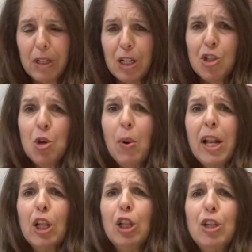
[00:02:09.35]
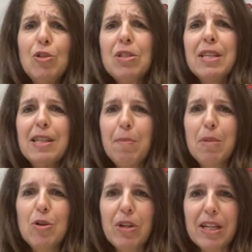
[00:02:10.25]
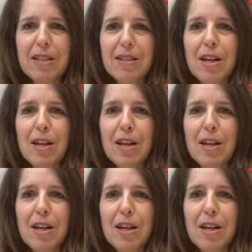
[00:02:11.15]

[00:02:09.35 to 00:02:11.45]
So you want to loosen the mucus.